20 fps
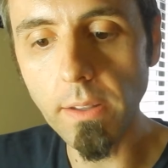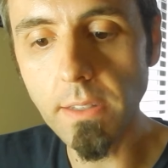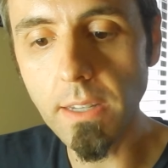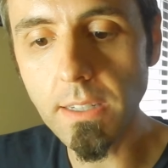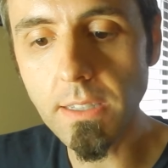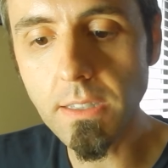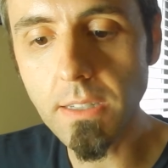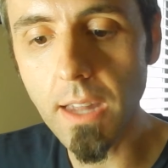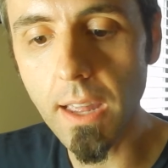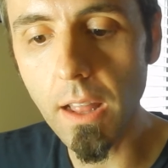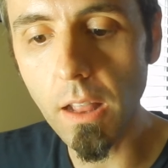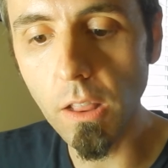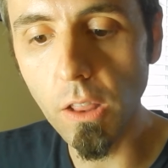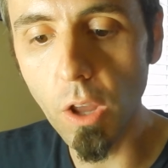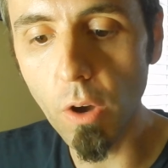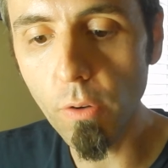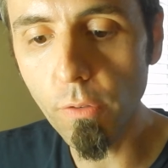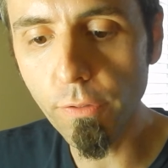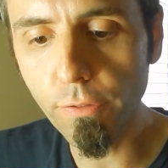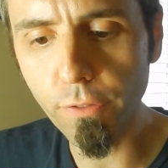It does say
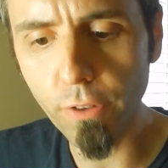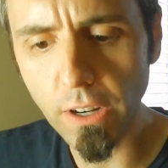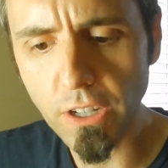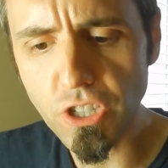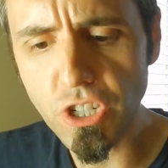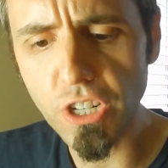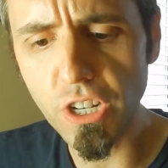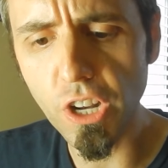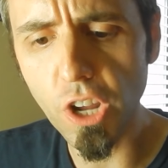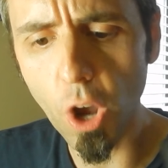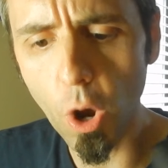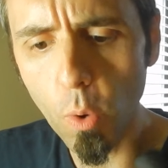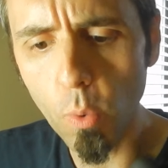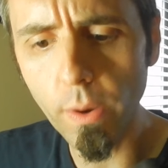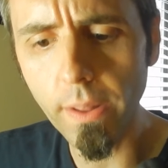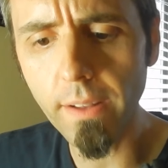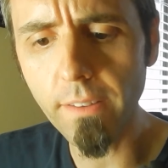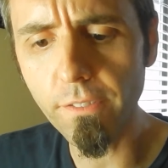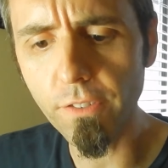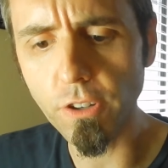low friction
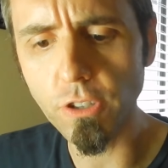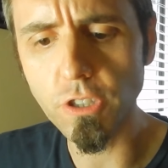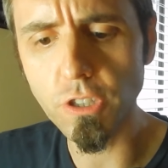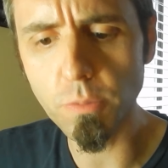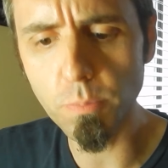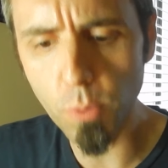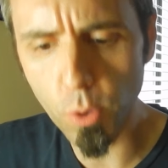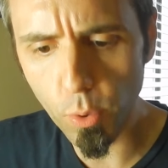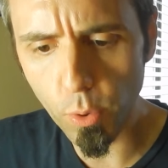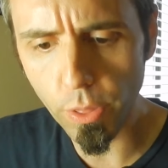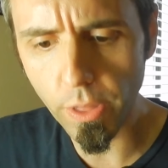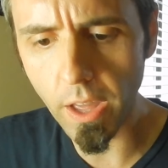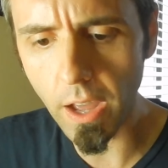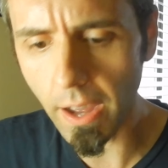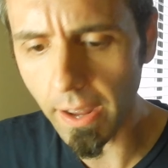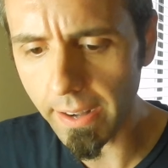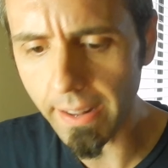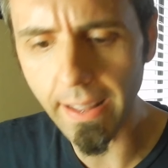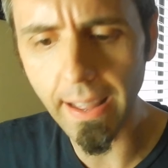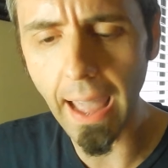coating for smooth
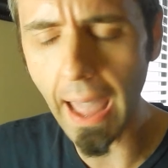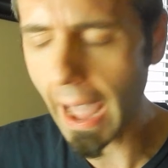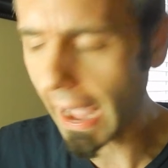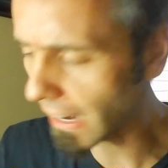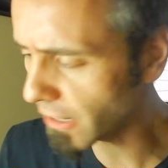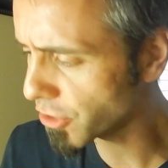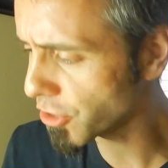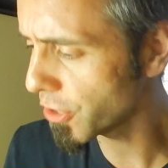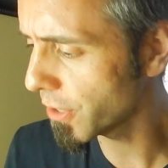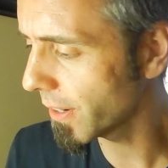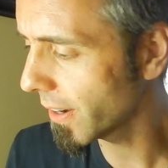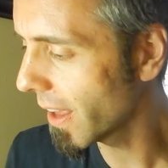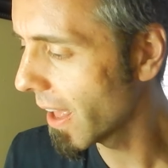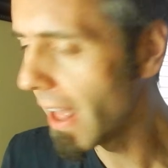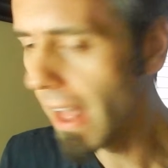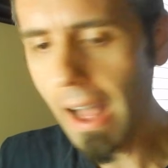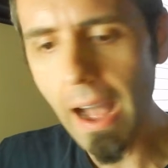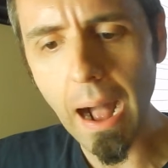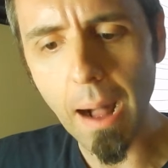cutting action.